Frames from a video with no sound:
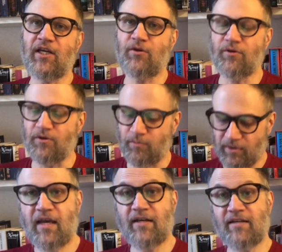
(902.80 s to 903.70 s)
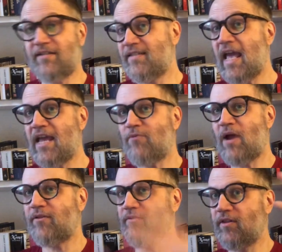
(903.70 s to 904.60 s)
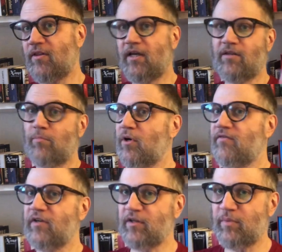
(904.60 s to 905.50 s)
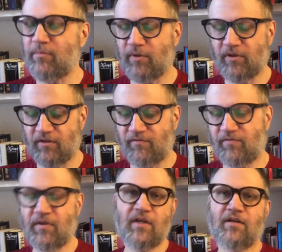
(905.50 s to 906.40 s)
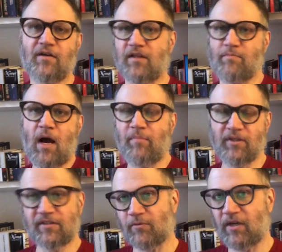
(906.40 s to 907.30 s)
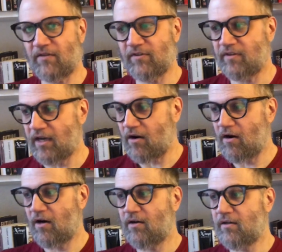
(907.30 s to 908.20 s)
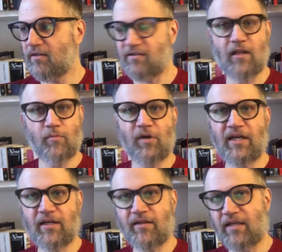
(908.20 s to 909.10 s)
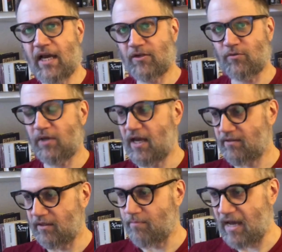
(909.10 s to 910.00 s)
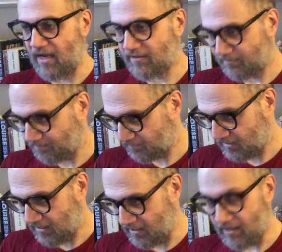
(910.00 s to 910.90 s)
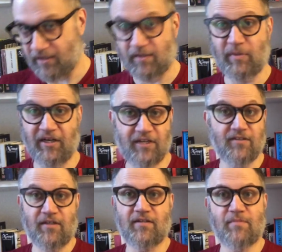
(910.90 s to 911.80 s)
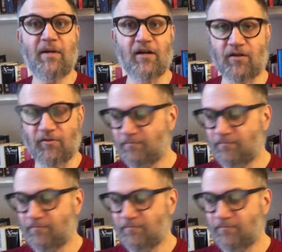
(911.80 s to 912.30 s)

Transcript: group, and it is they, rather than like the perfect people of Cosmopolis or whatever, that are celebrating the actual Catholic Mass and experiencing this miracle.